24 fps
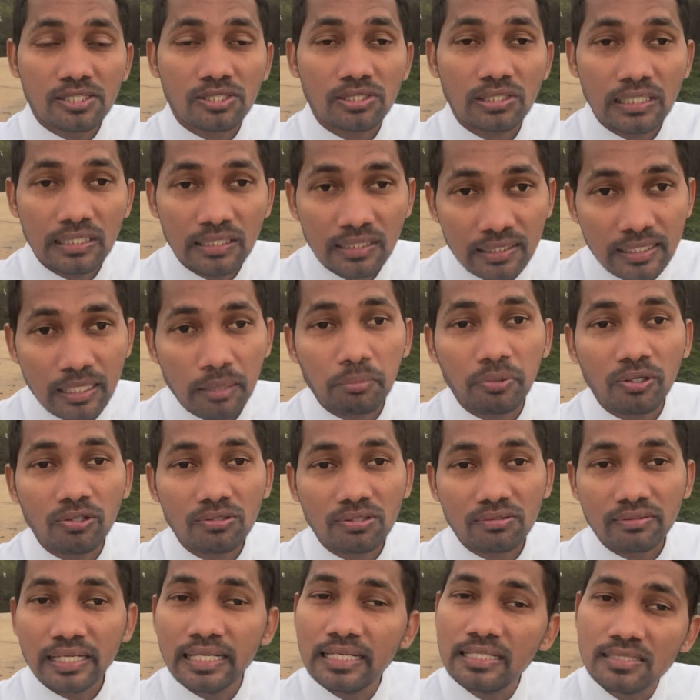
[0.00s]
to learn
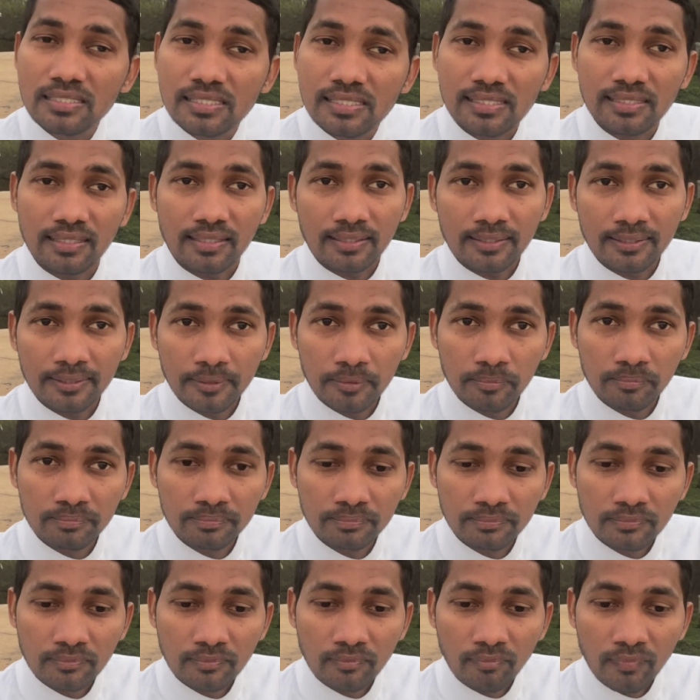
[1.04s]
about religion.
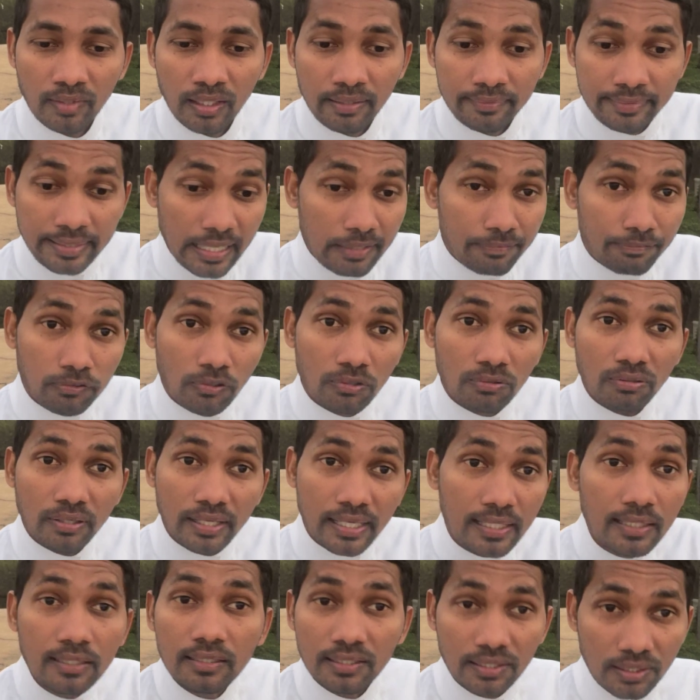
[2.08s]
Therefore,
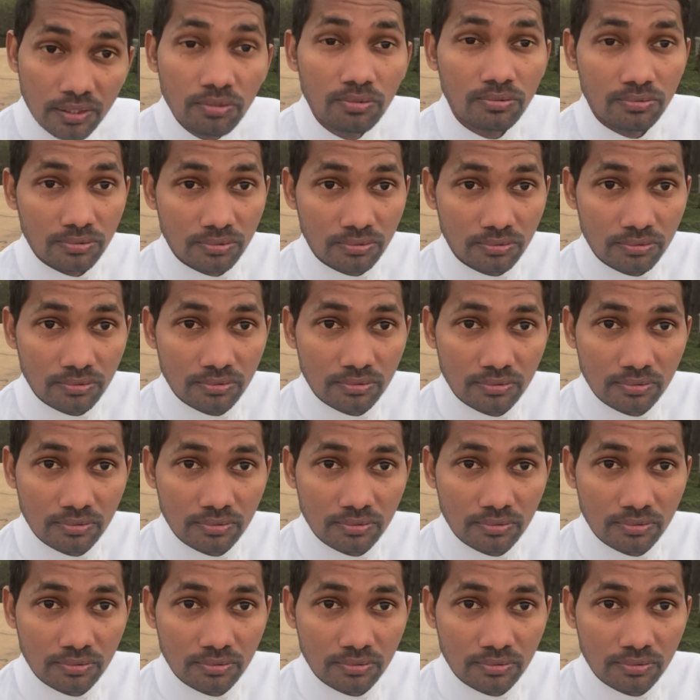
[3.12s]
he knew